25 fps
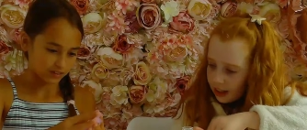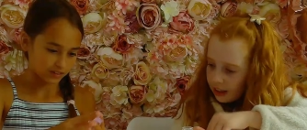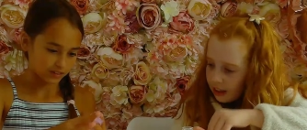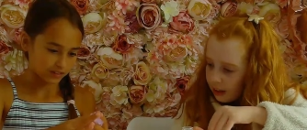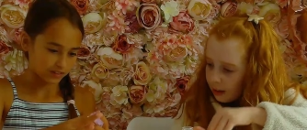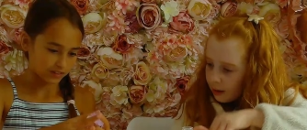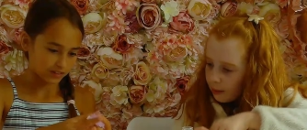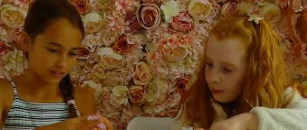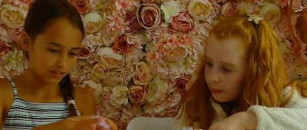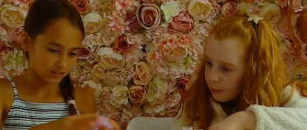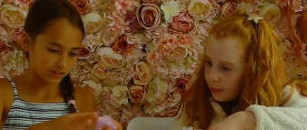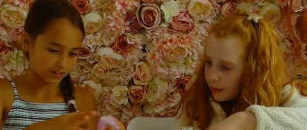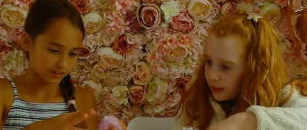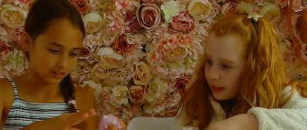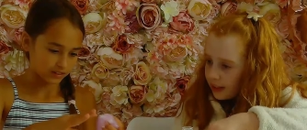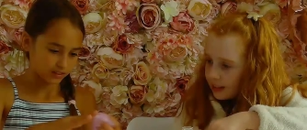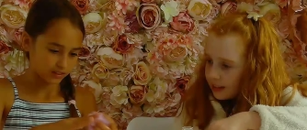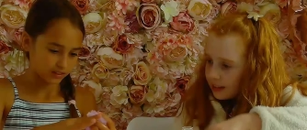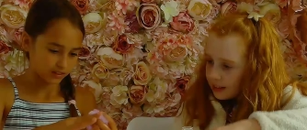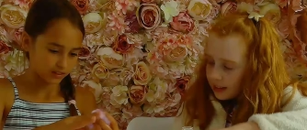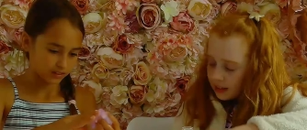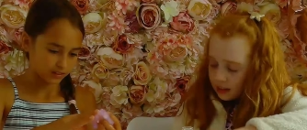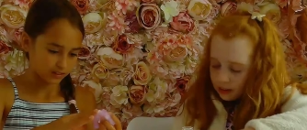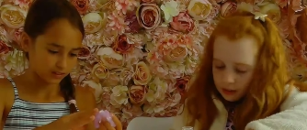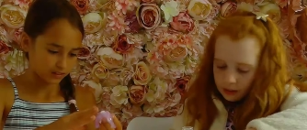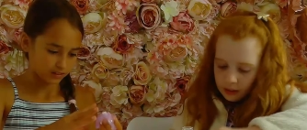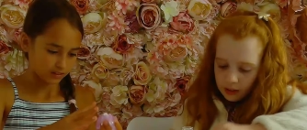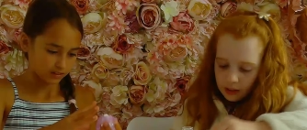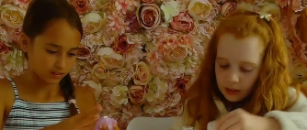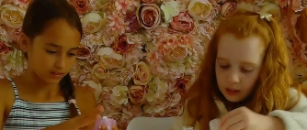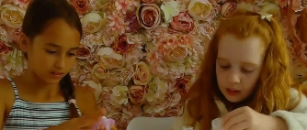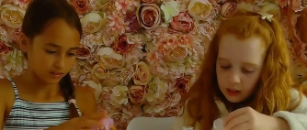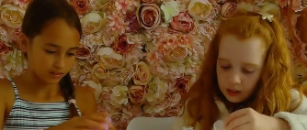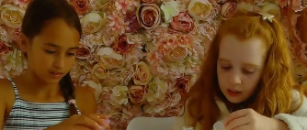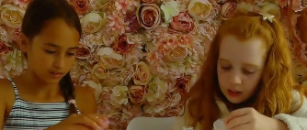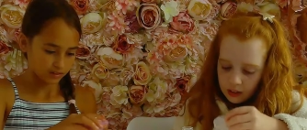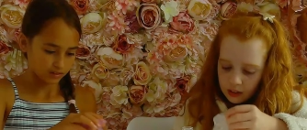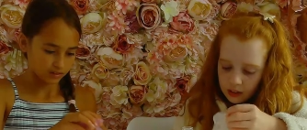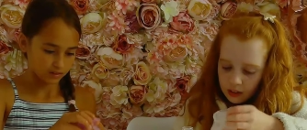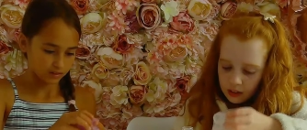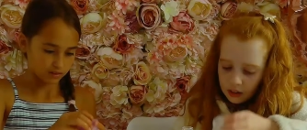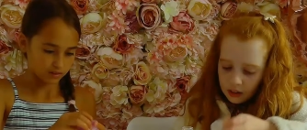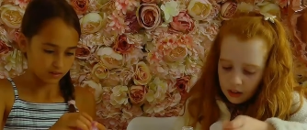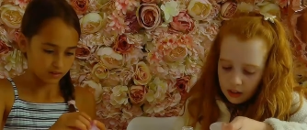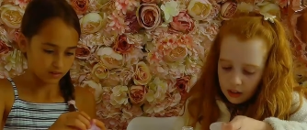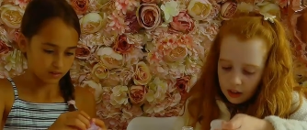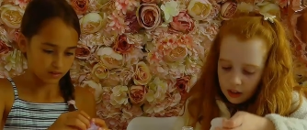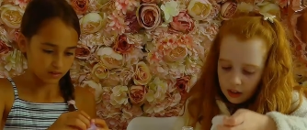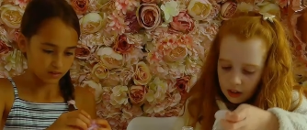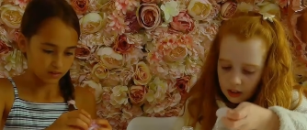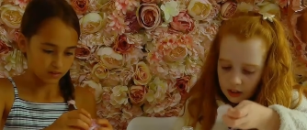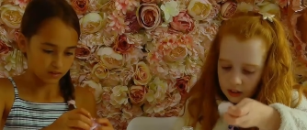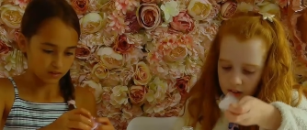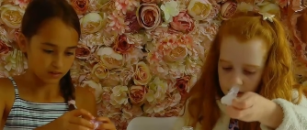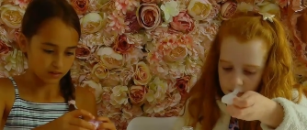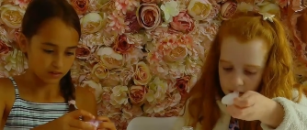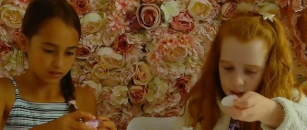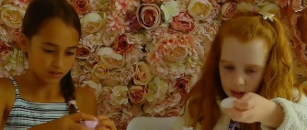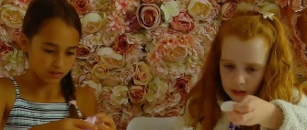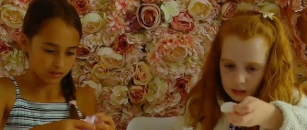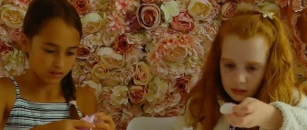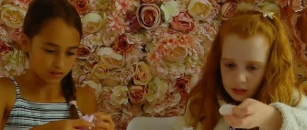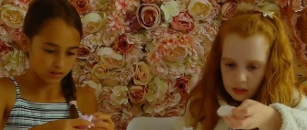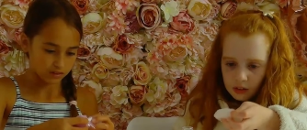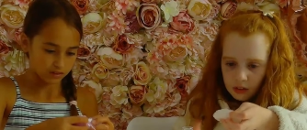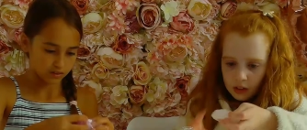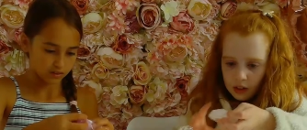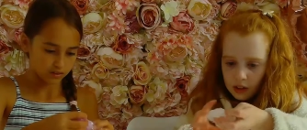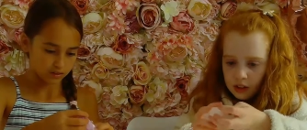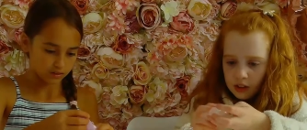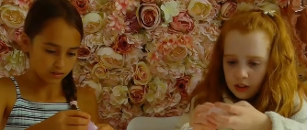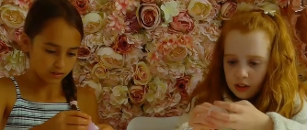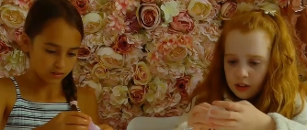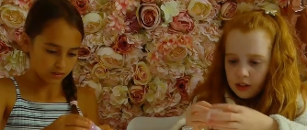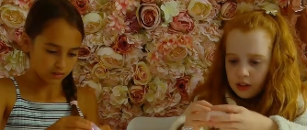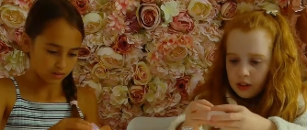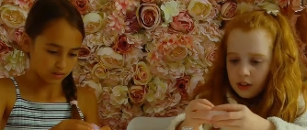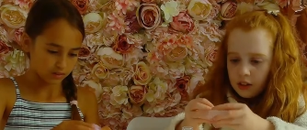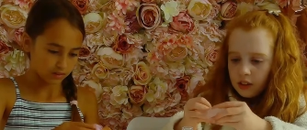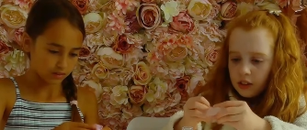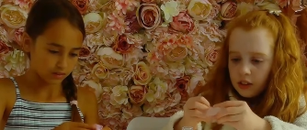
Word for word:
Speaker 1: together, but it still sounds gross.